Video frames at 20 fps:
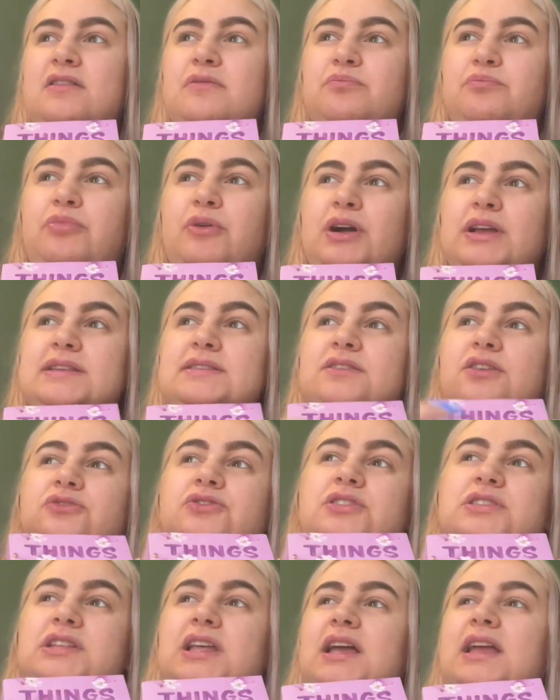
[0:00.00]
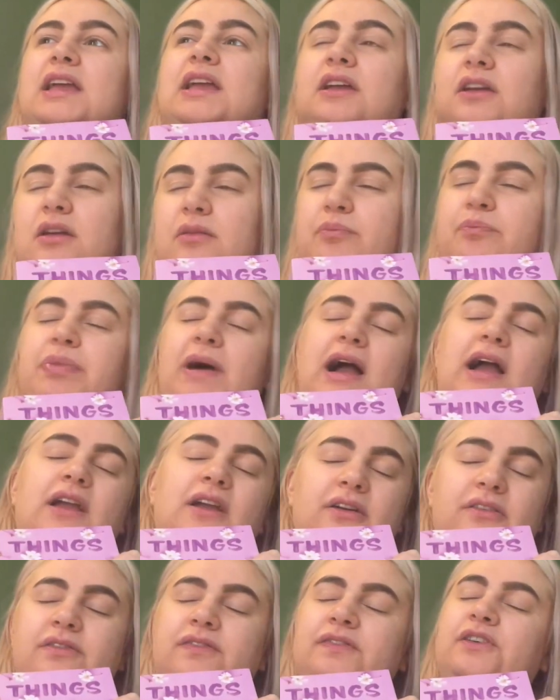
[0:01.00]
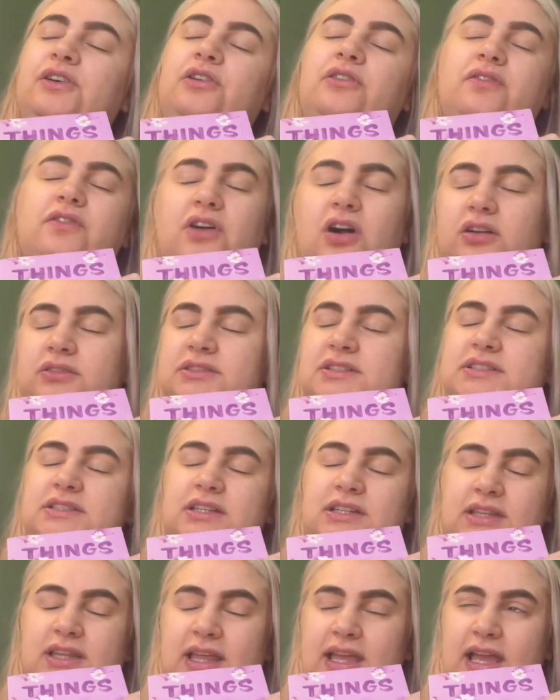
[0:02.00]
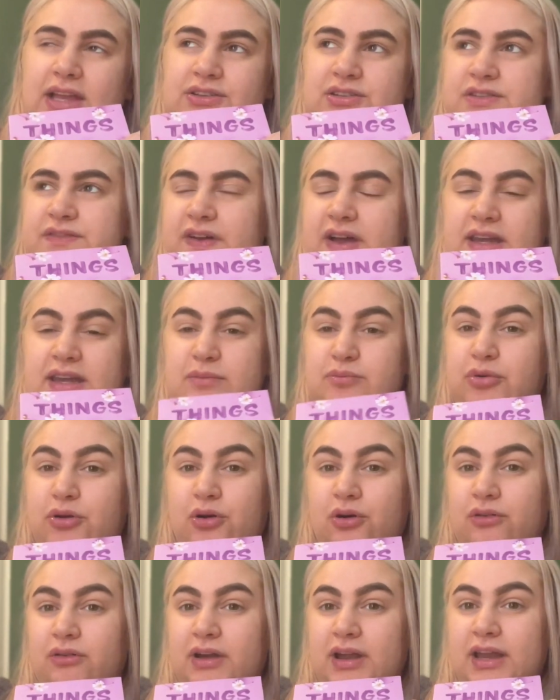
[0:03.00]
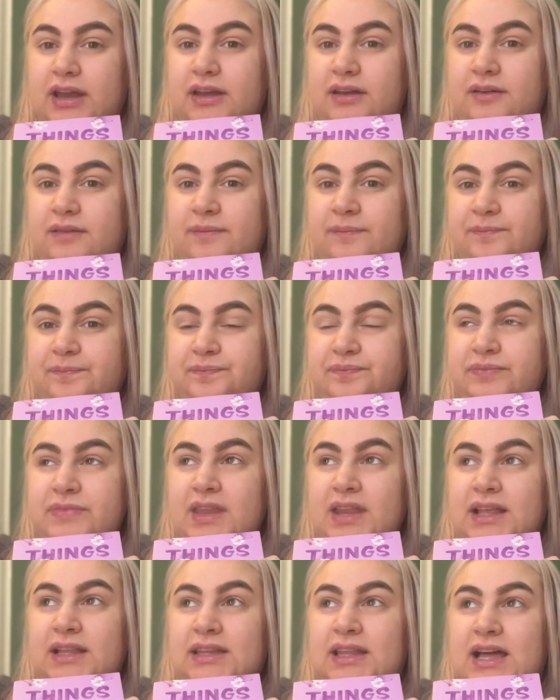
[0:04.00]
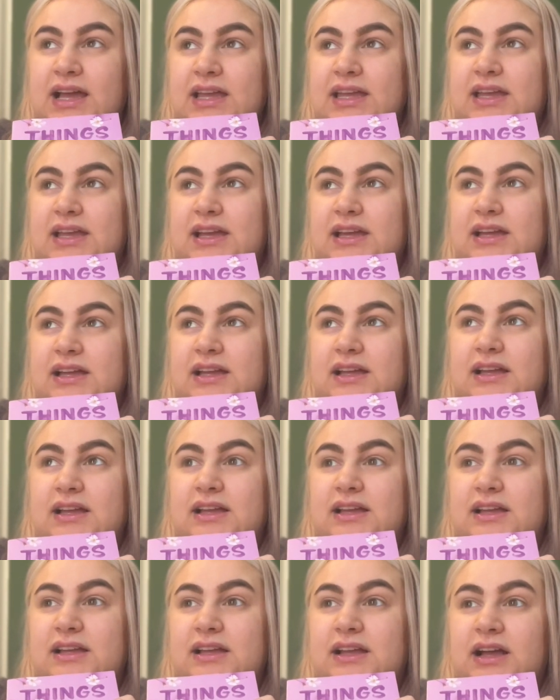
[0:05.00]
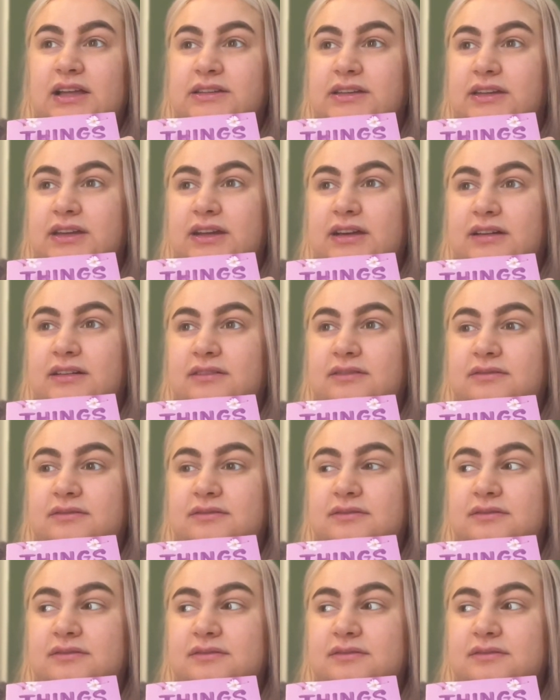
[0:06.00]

but it's not just like back and forth constantly. I just find it boring. Like, I don't know.